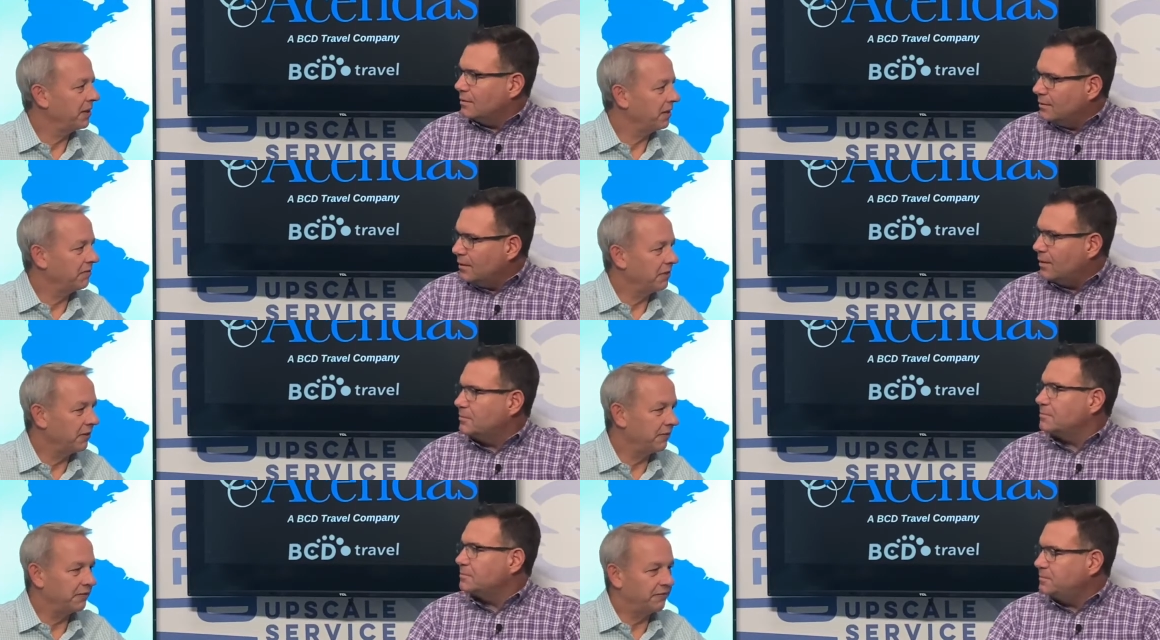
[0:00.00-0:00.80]

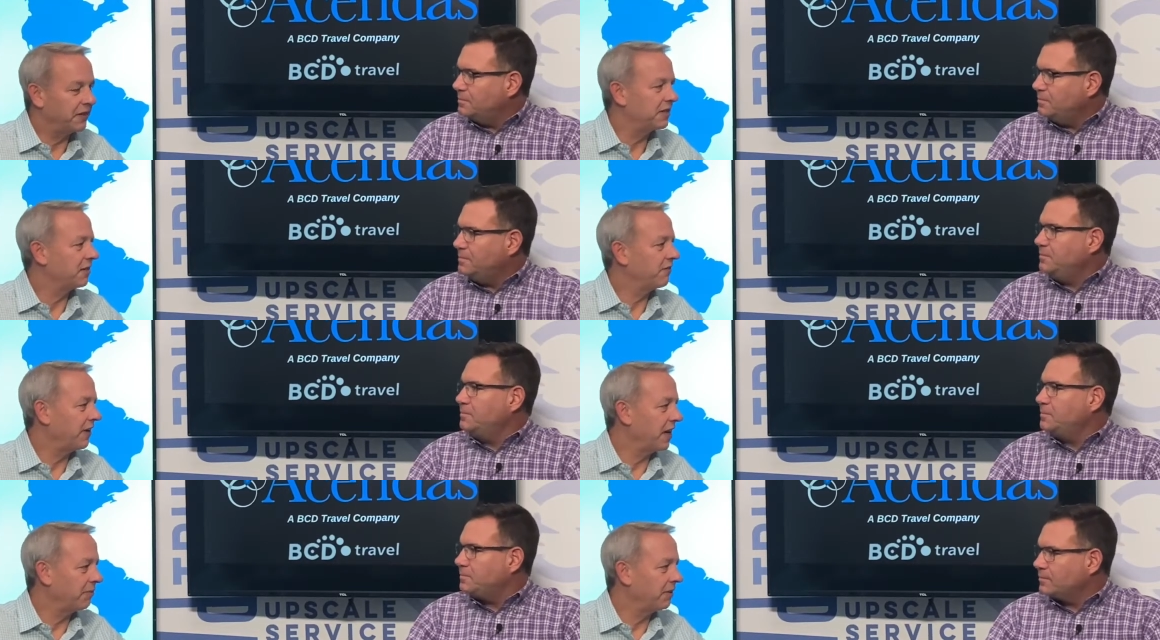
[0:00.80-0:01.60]
Speaker 1: of feast and
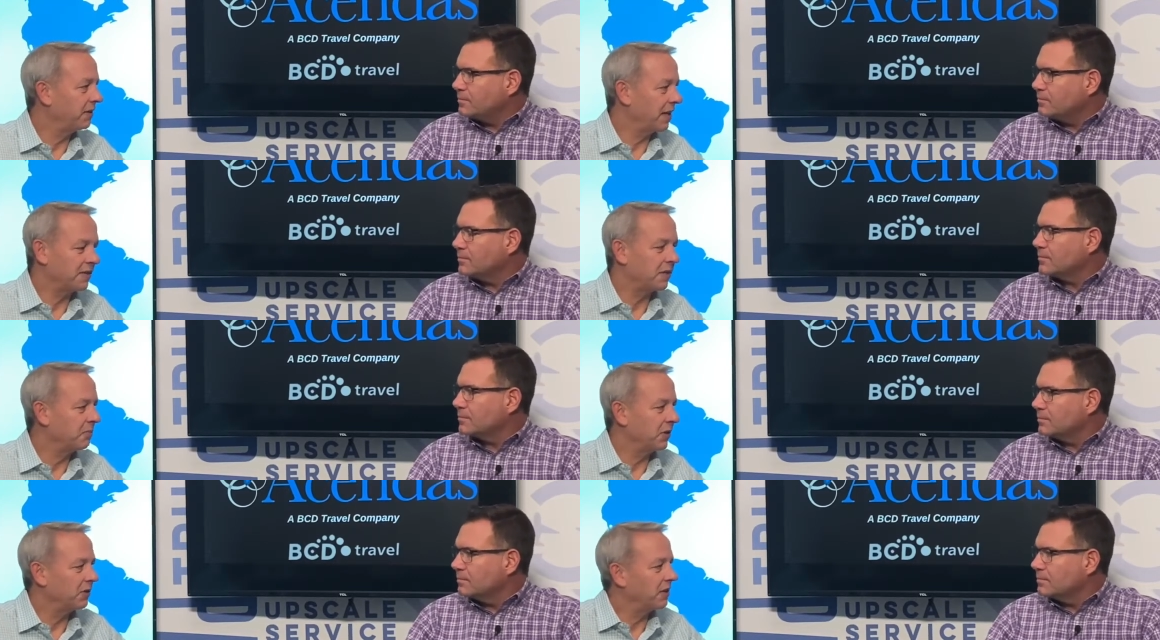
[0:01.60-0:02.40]
famine as
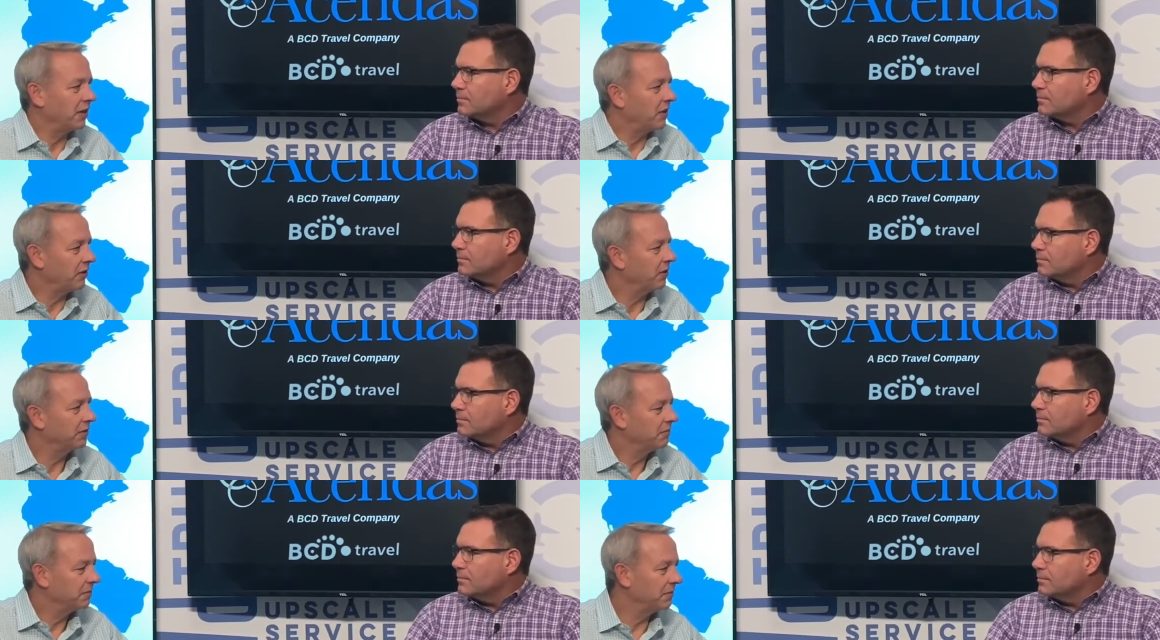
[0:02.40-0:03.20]
compared to the other
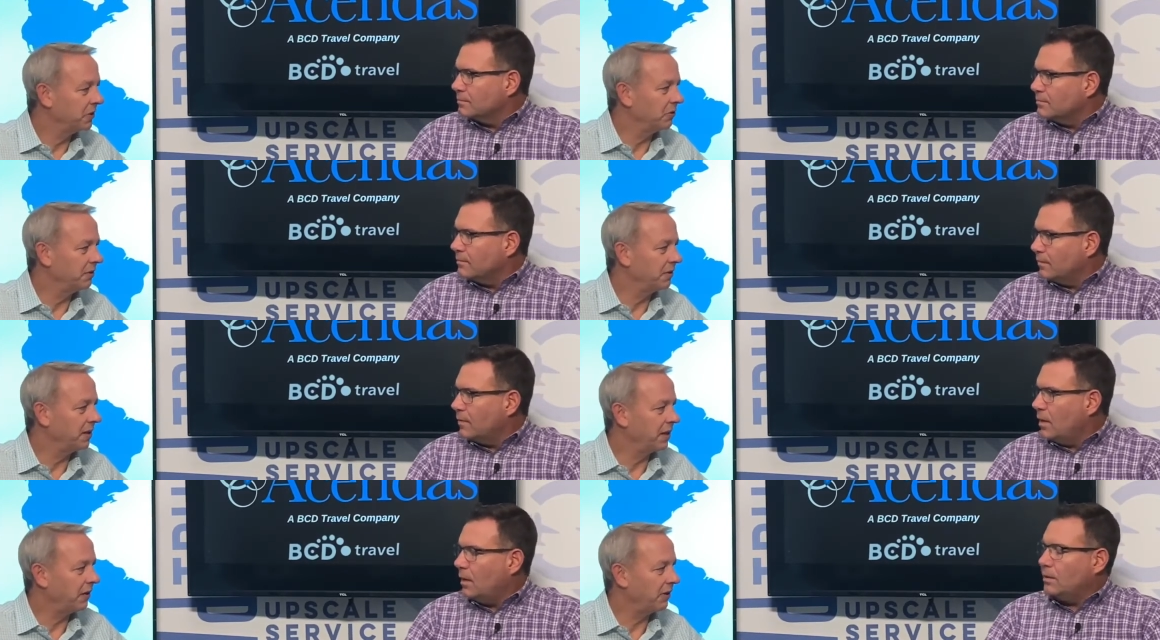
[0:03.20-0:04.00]
two
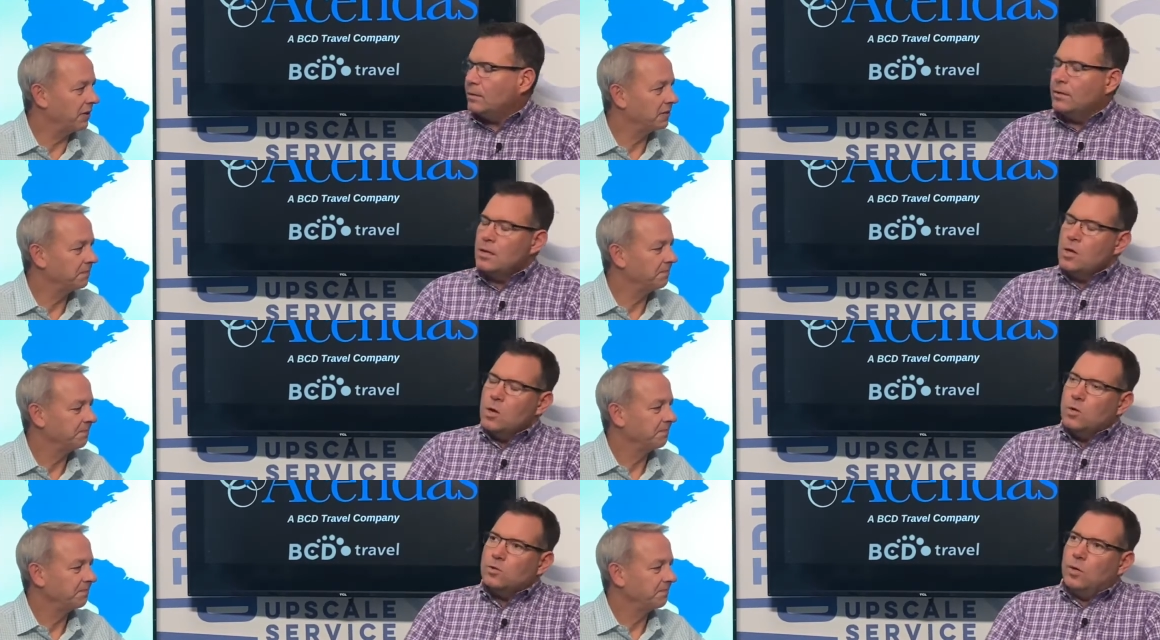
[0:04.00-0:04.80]
Speaker 2: areas.
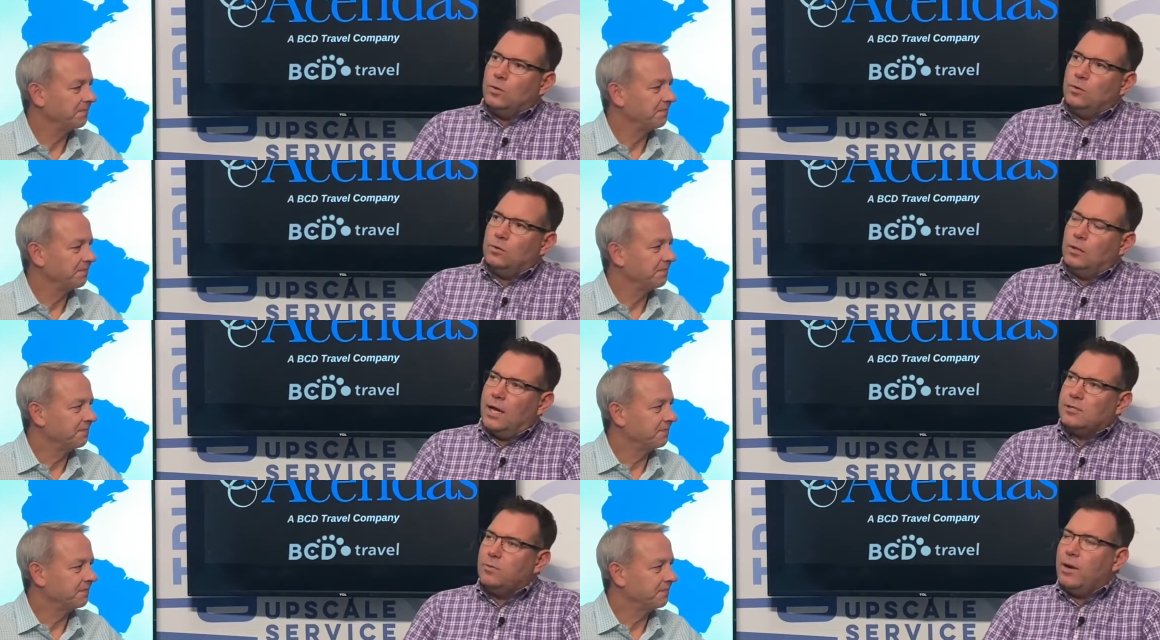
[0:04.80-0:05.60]
So the
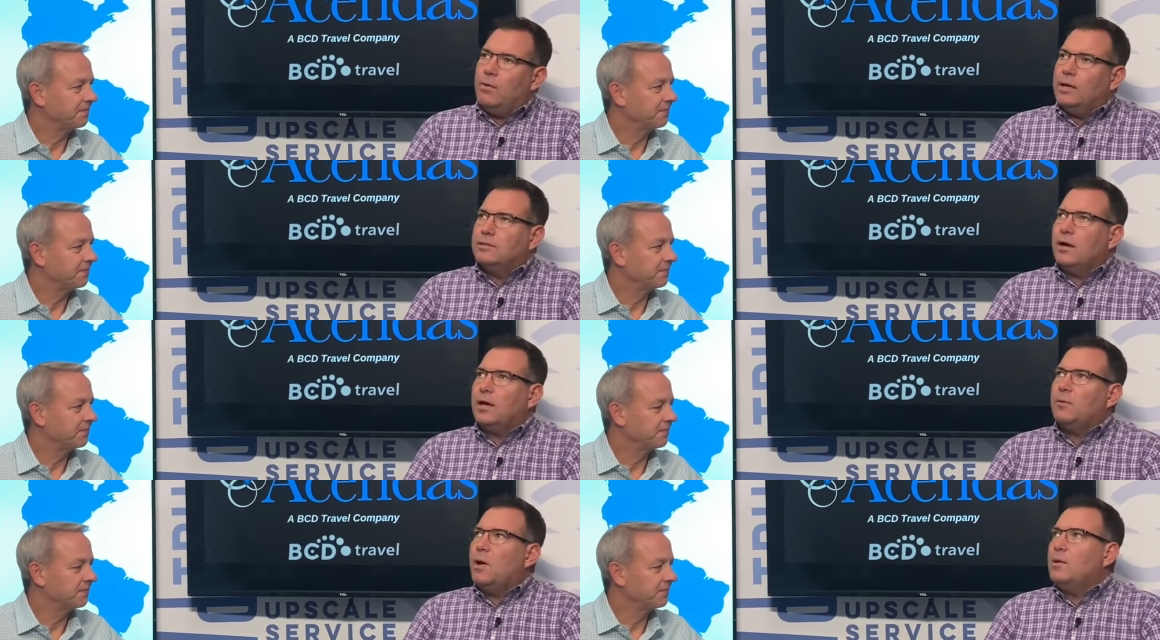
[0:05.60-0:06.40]
last one I want to talk
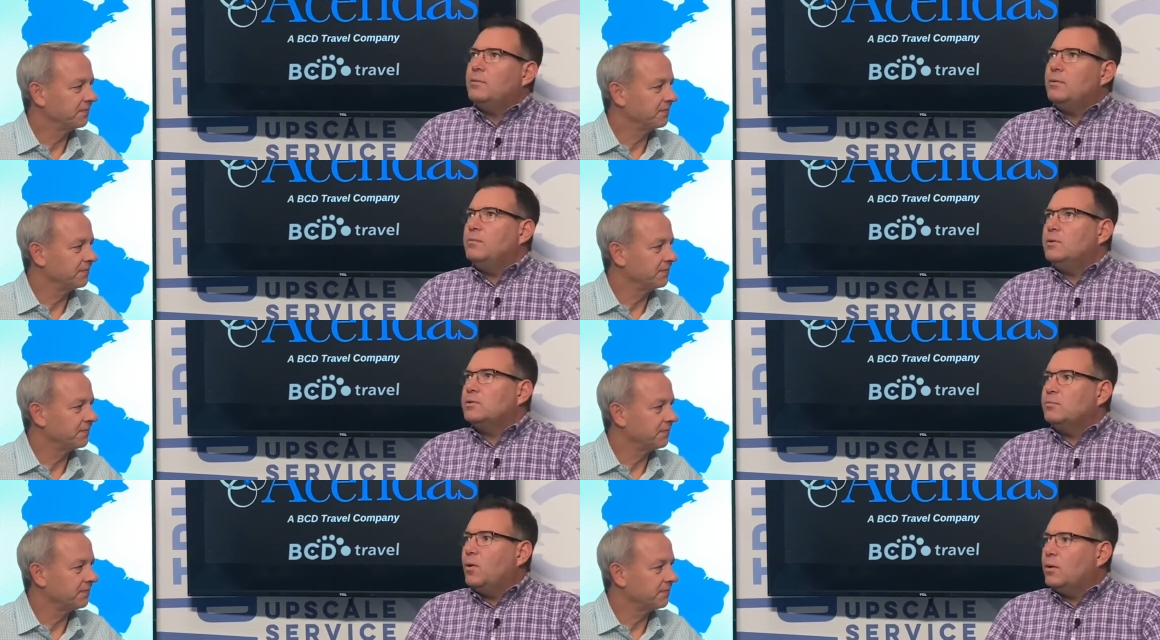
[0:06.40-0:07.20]
about, maybe most
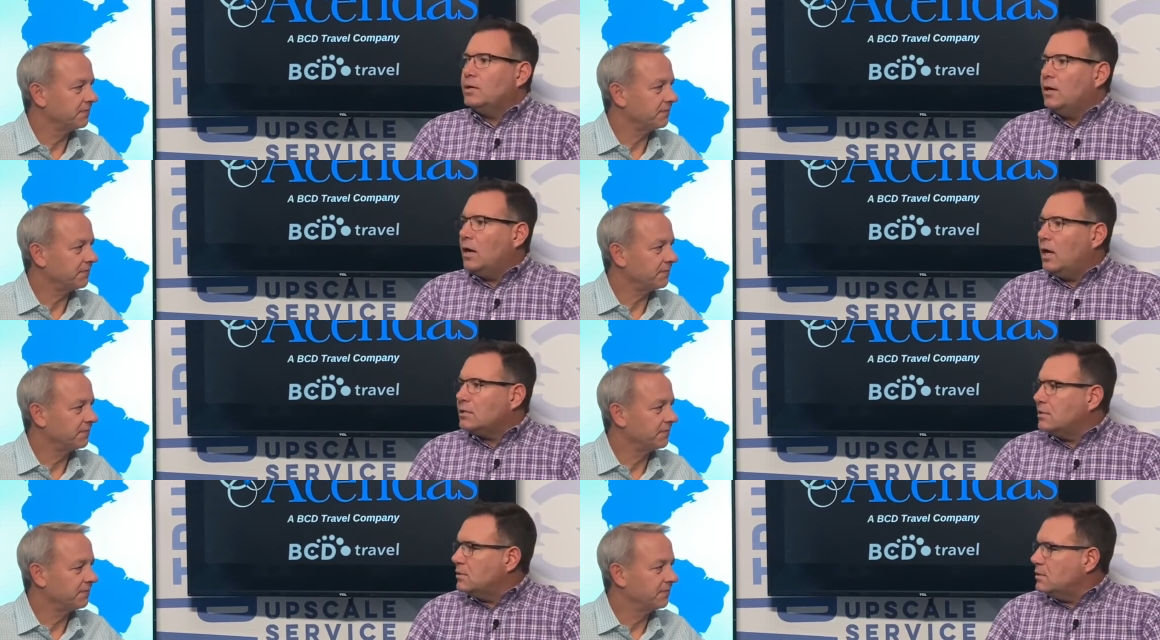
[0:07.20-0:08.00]
important to
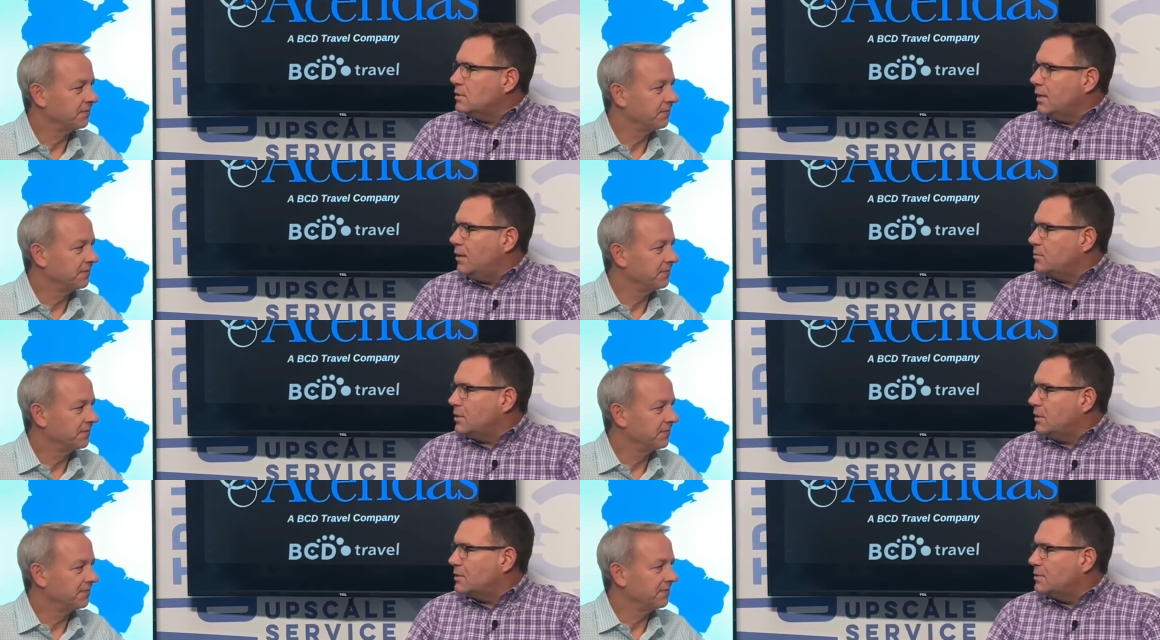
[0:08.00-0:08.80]
us, is the
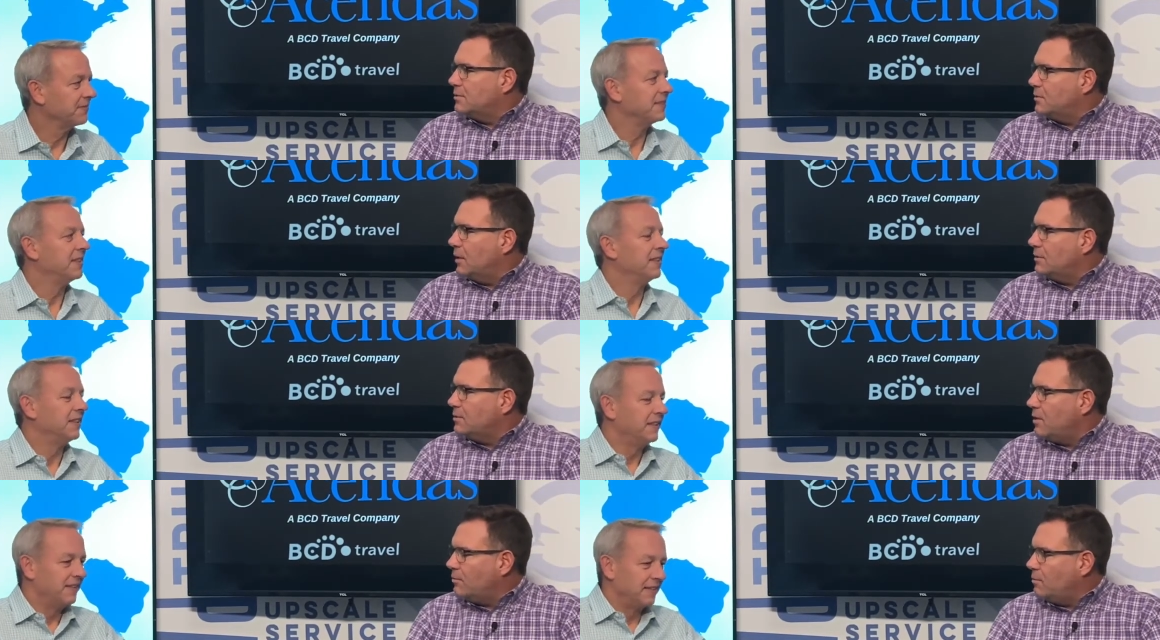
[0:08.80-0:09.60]
TMCs, right? The travel